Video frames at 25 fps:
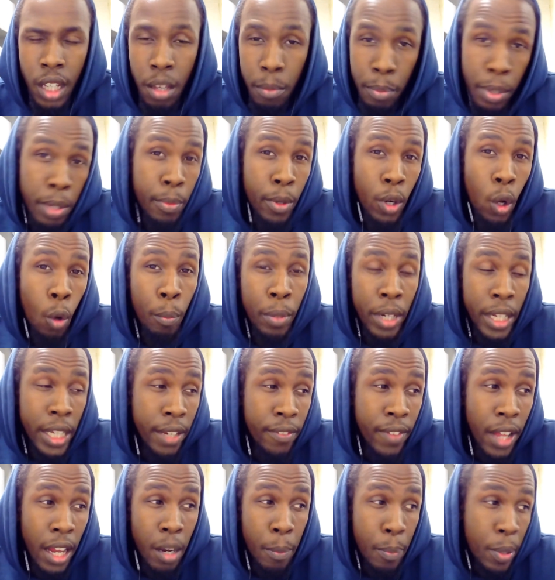People don't
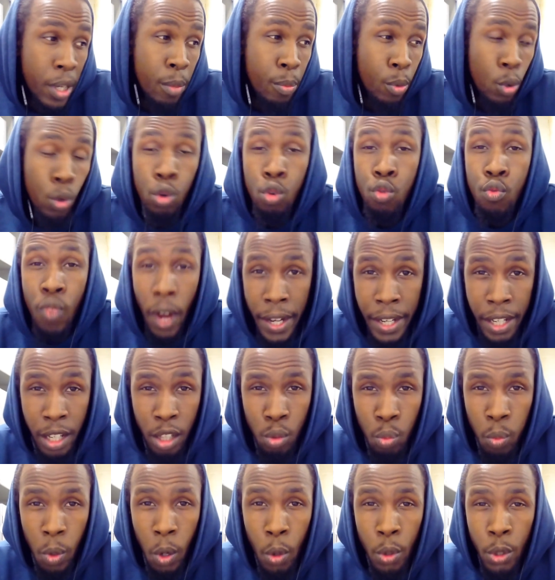believe that the people who run
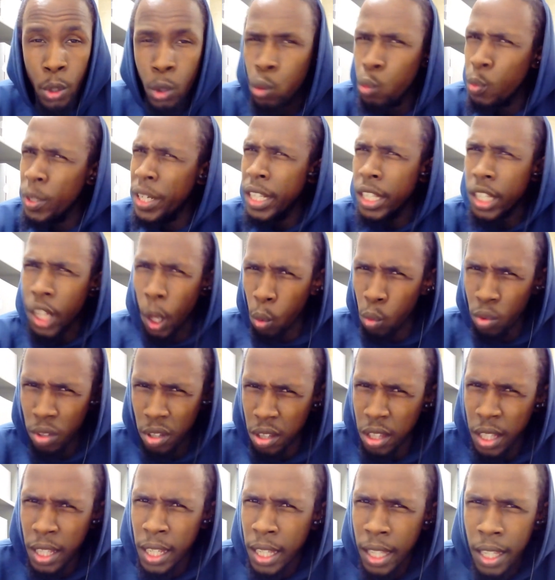this world, who we don't
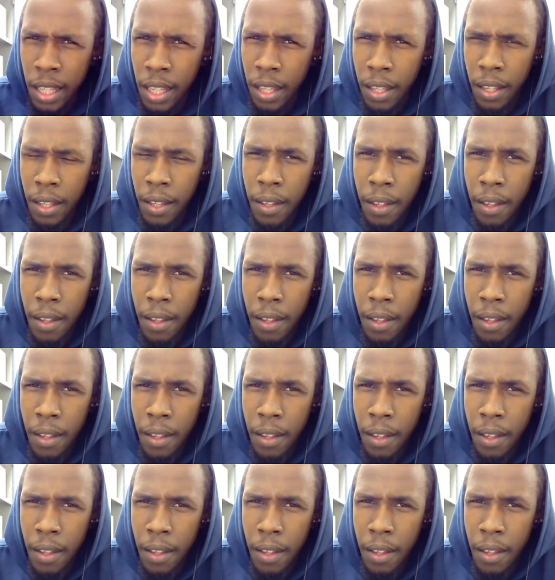see,